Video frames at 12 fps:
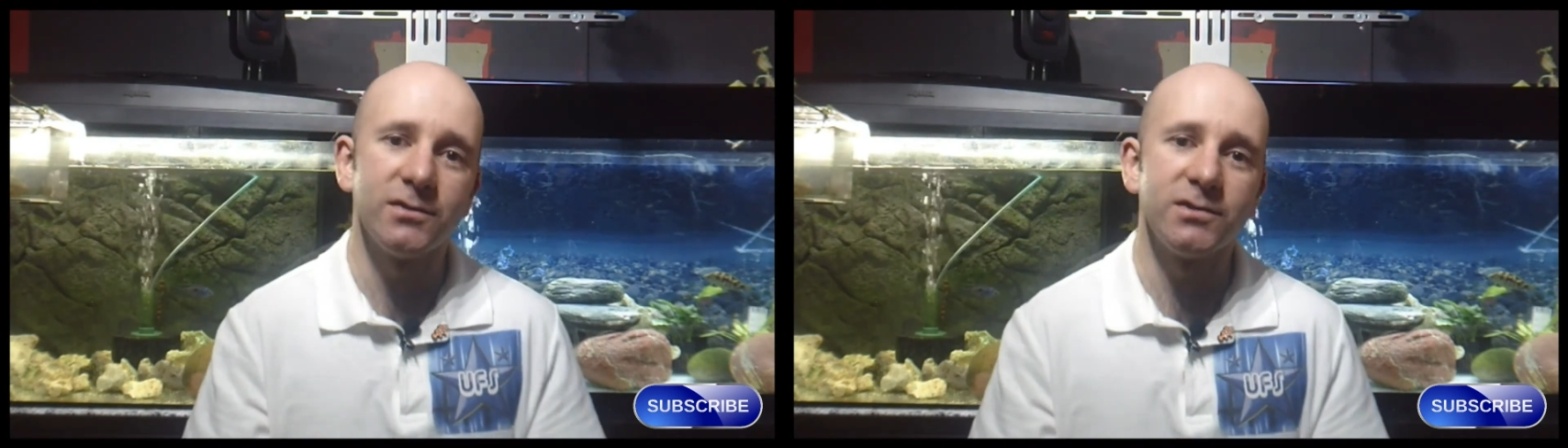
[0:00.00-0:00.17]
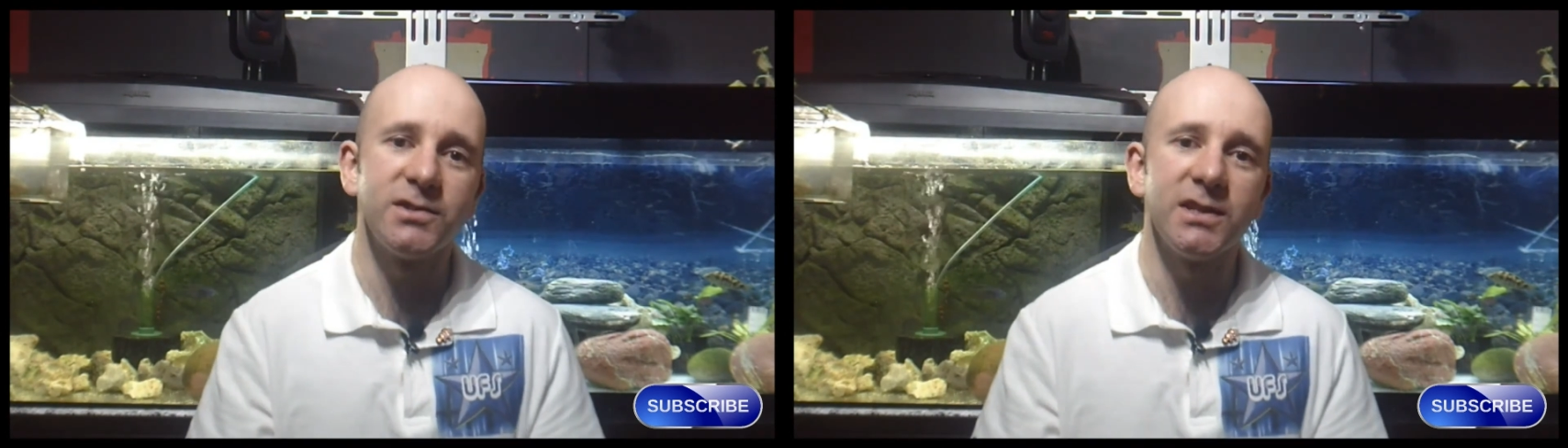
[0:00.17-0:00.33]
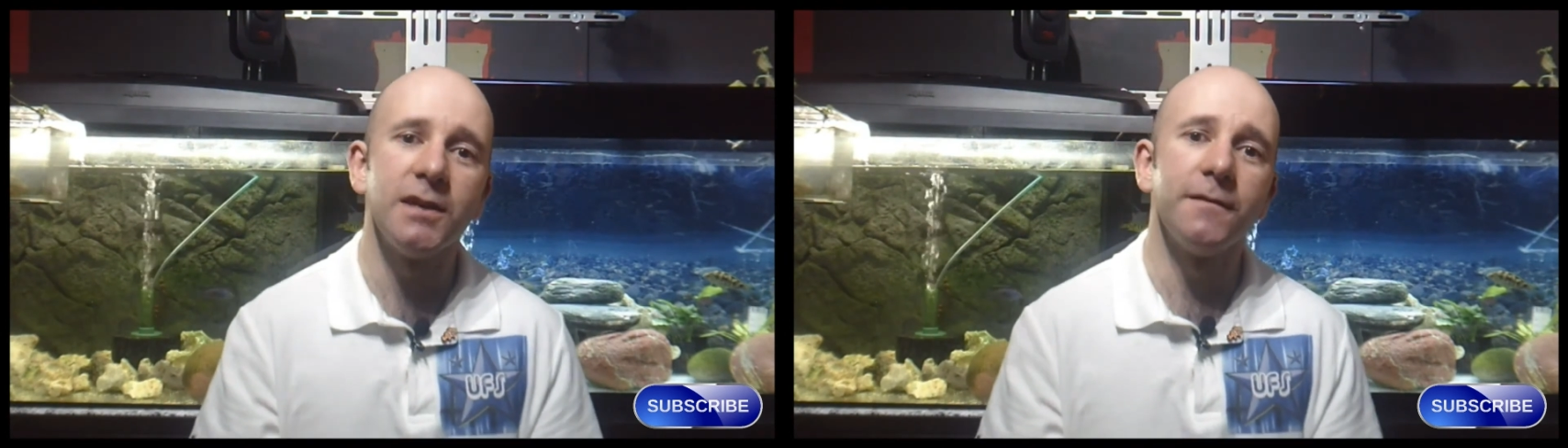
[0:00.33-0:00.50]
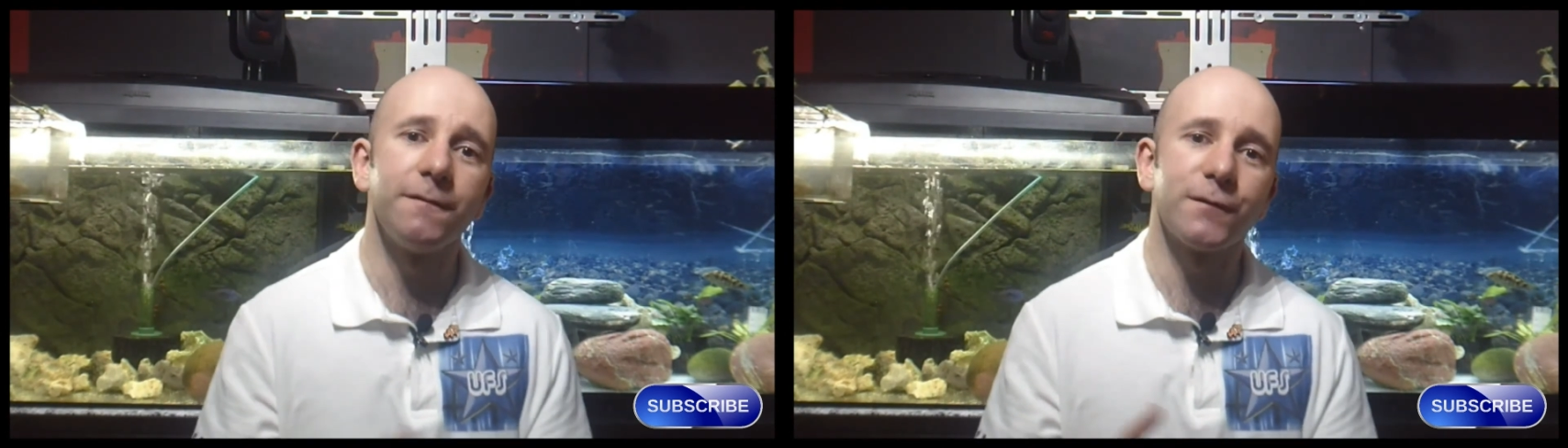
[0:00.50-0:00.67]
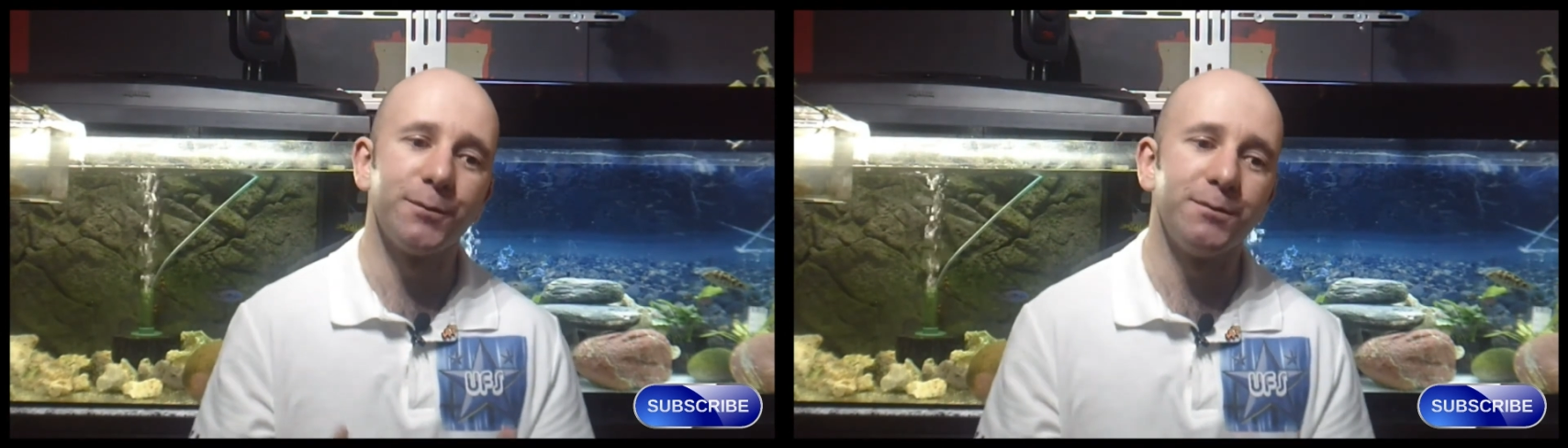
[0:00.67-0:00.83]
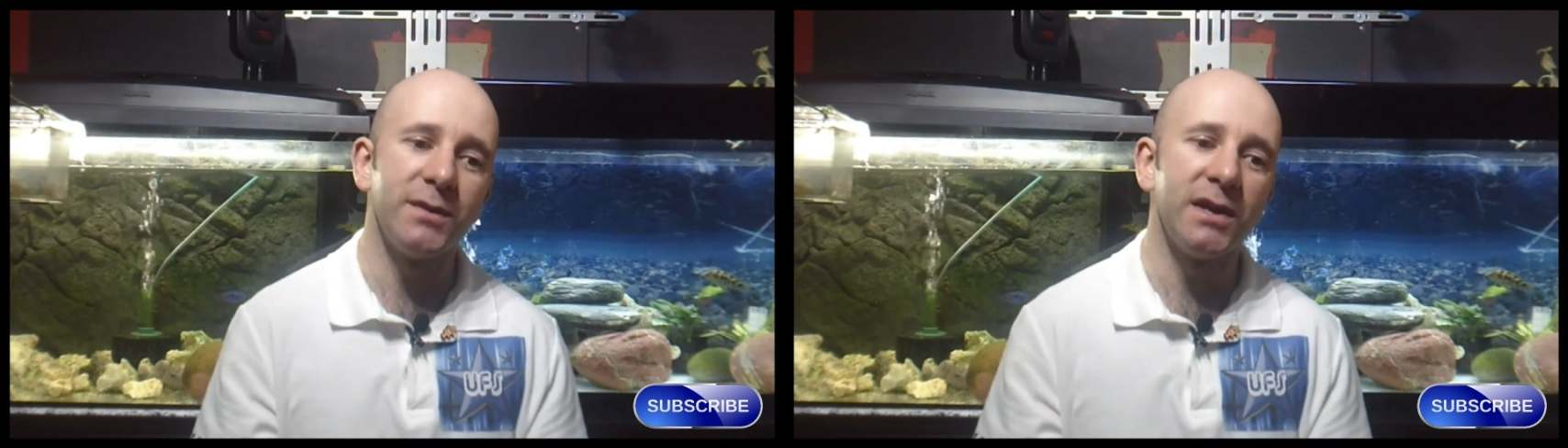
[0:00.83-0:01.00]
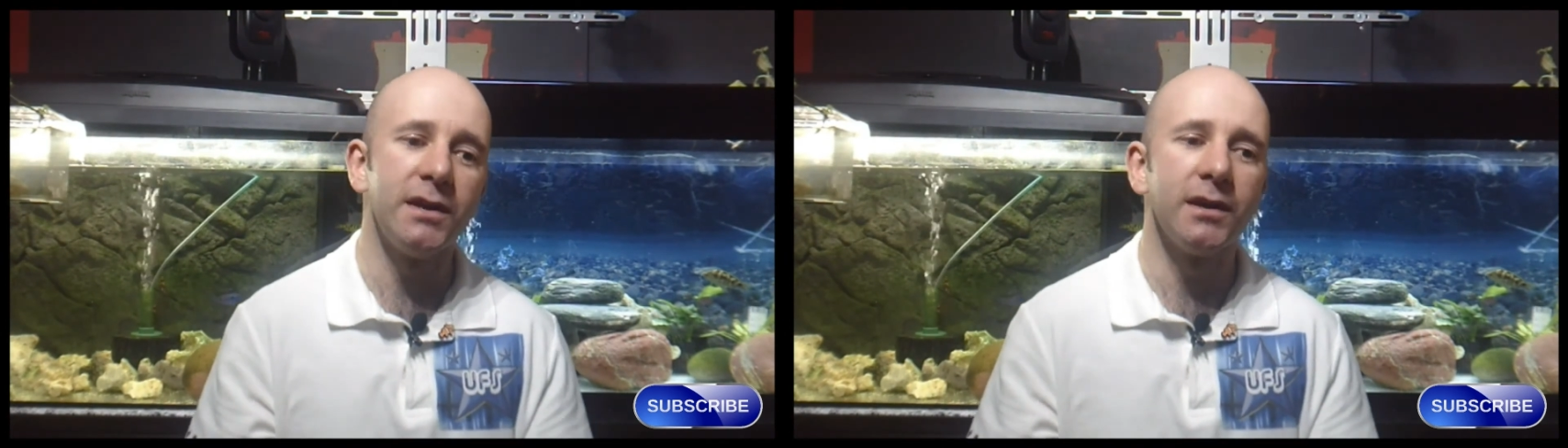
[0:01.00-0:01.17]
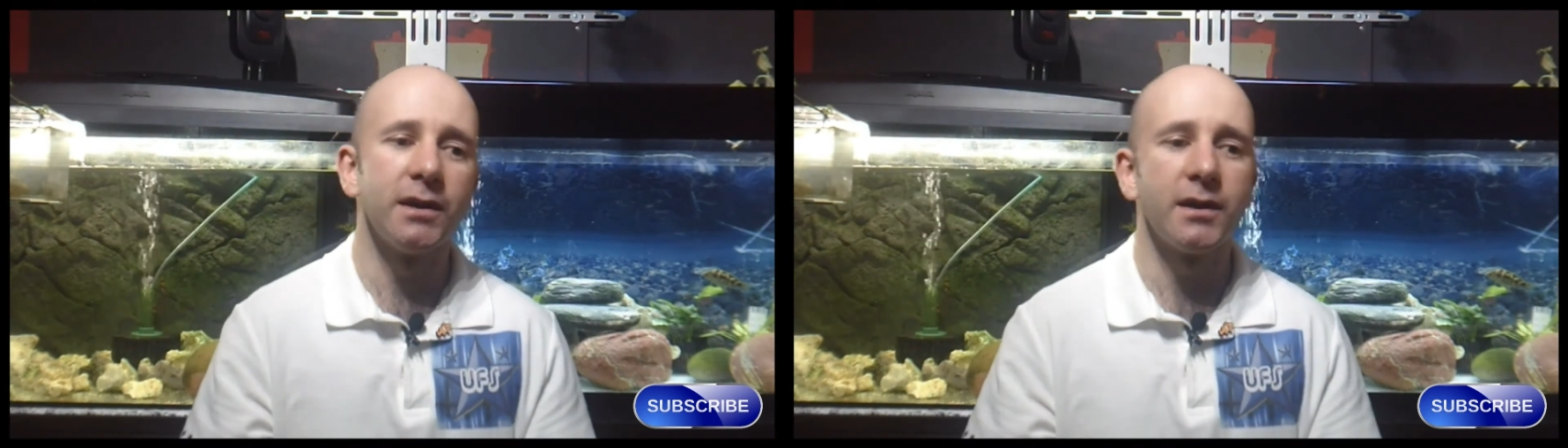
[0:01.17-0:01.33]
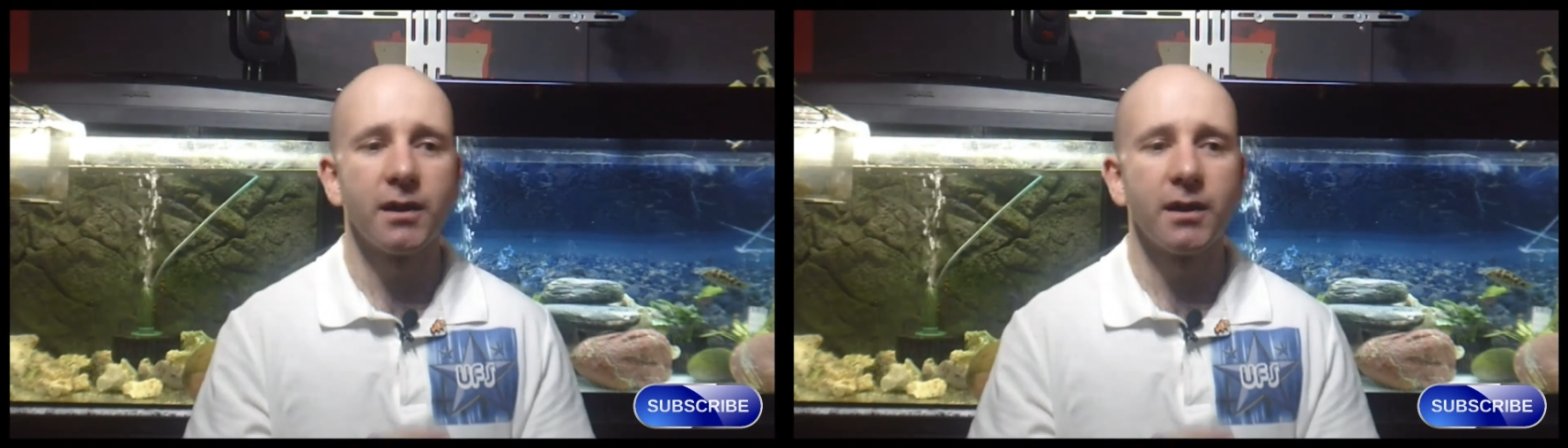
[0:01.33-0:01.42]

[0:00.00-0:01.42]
to see from me.